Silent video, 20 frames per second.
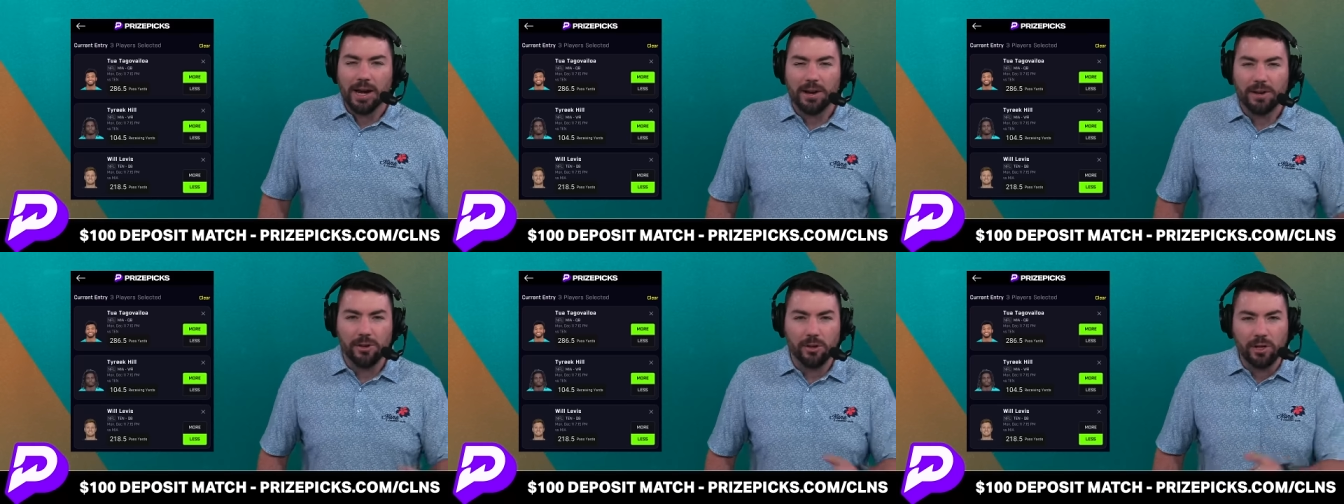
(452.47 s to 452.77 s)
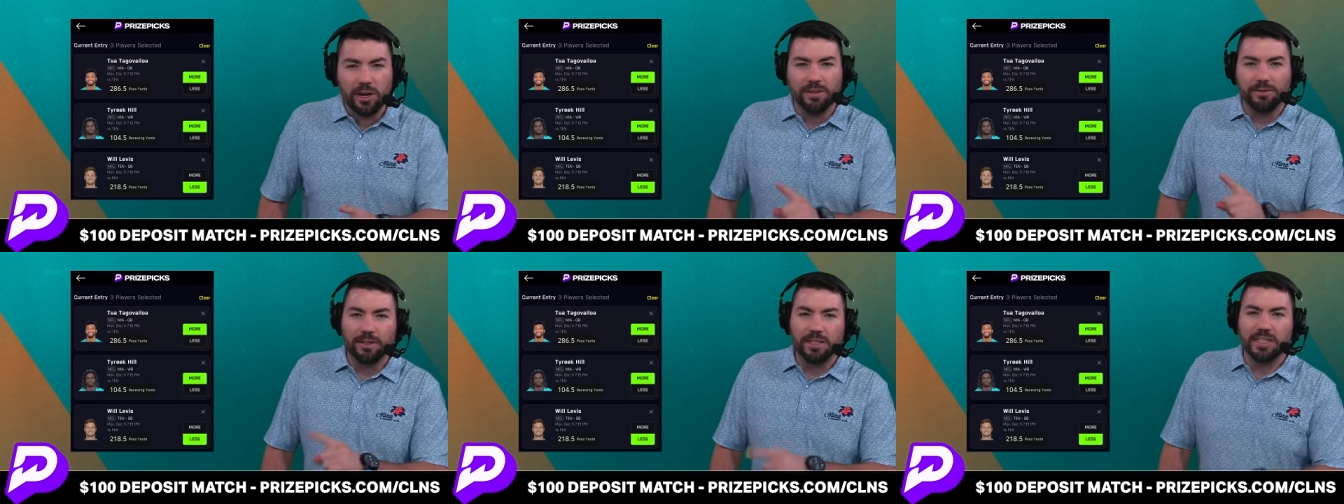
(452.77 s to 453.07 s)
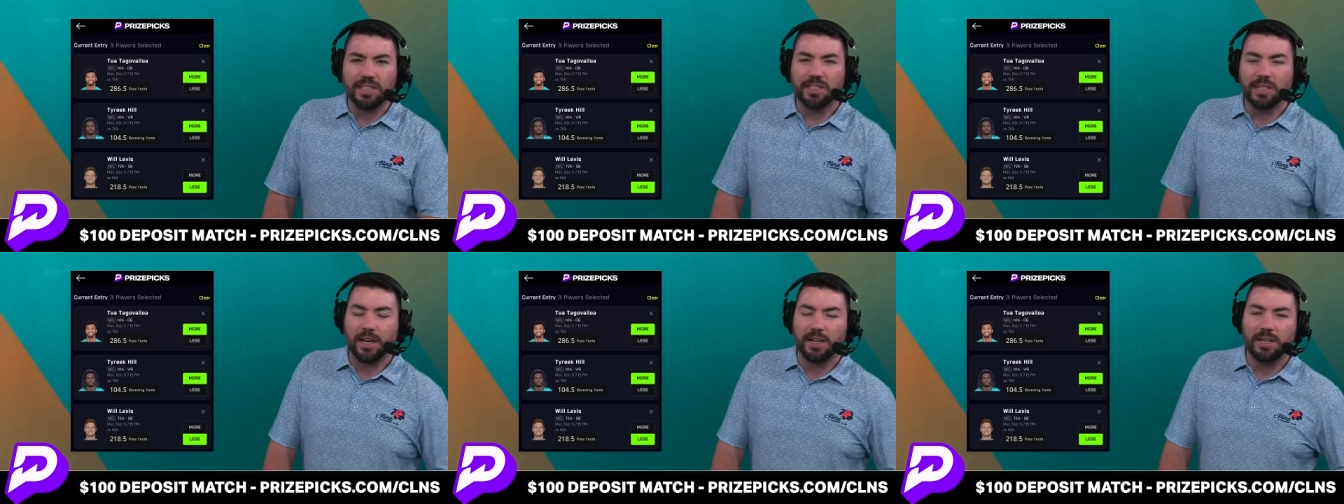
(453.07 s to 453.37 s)
I do it every
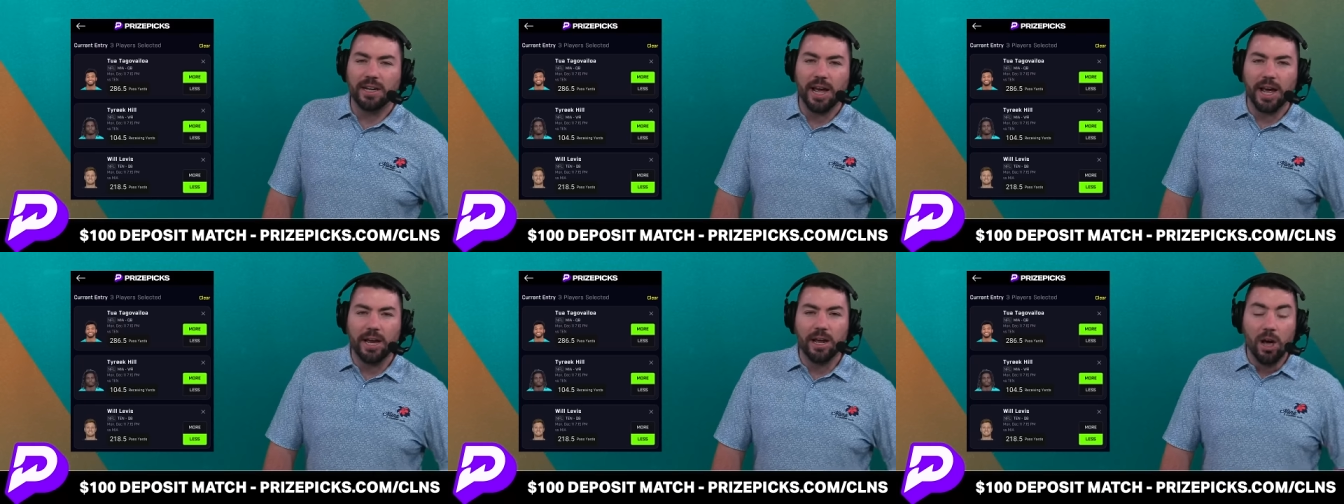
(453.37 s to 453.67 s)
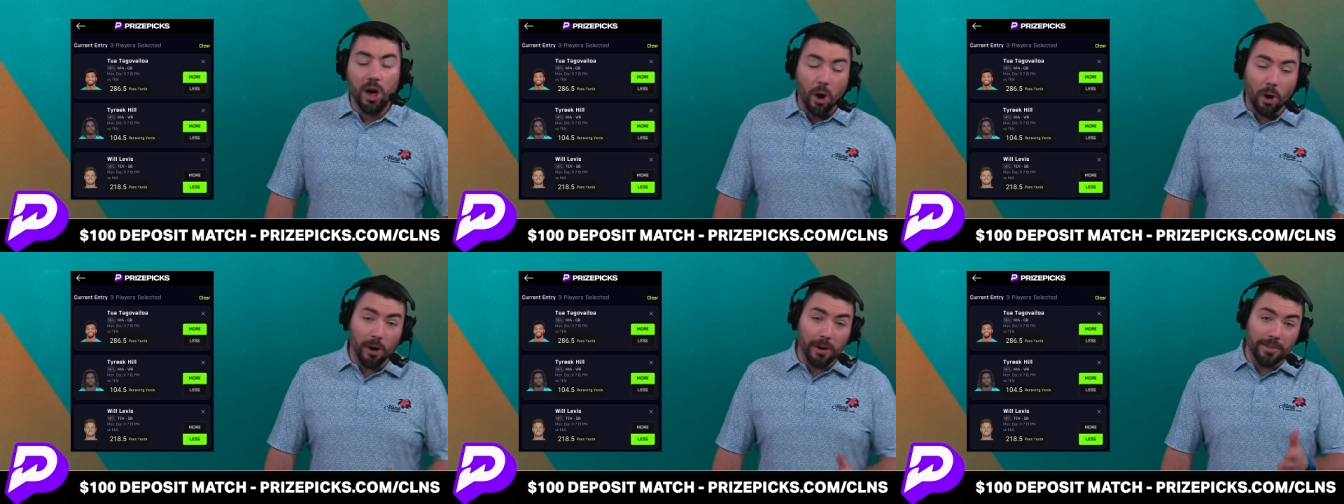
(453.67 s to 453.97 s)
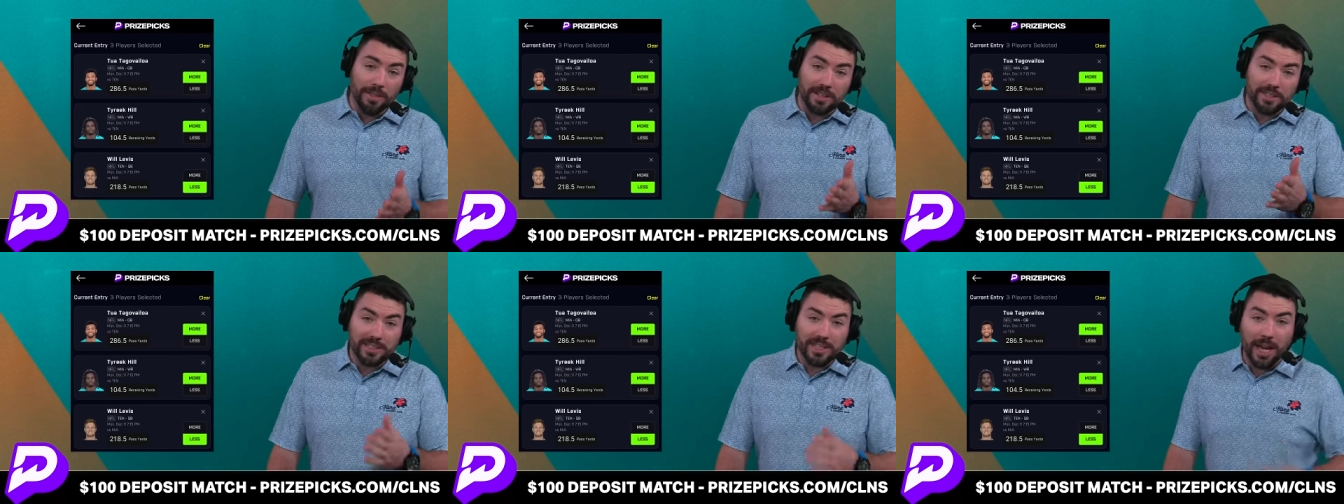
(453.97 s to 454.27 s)
Sunday, or in
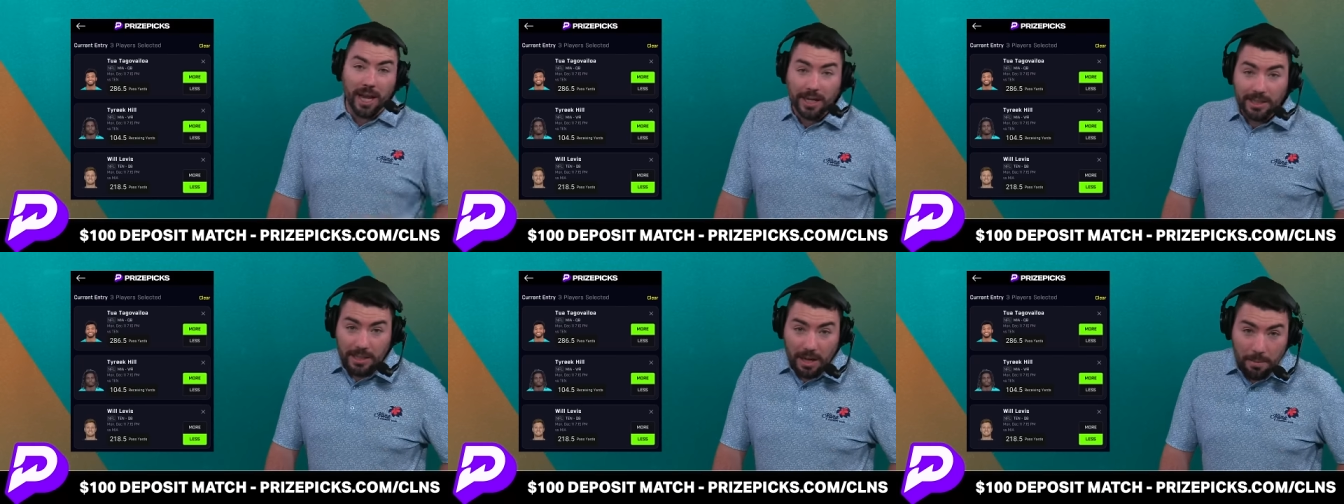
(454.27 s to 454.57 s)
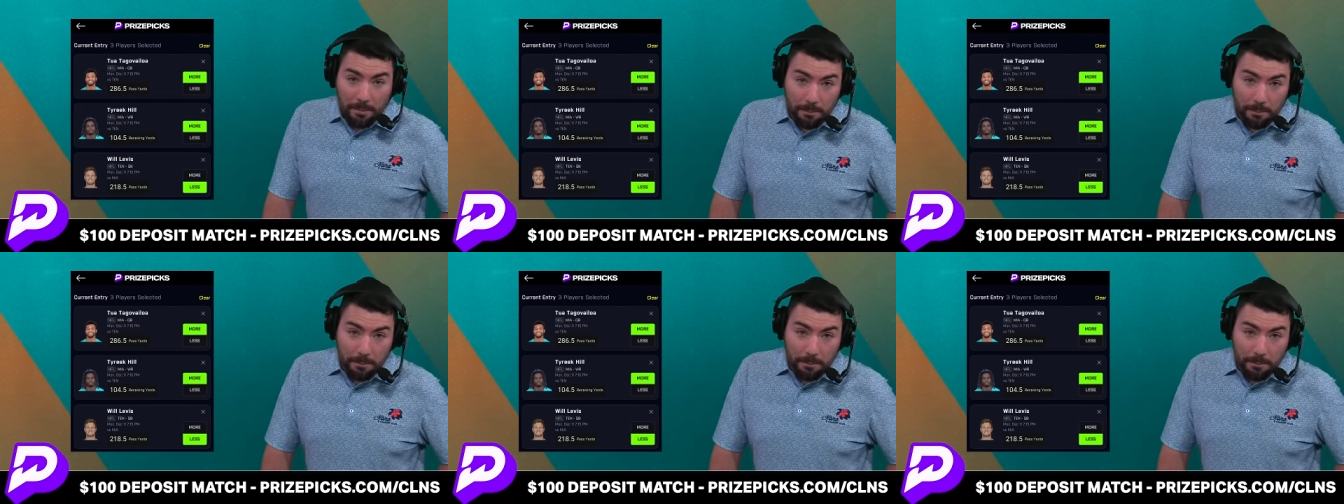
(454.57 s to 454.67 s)
this case,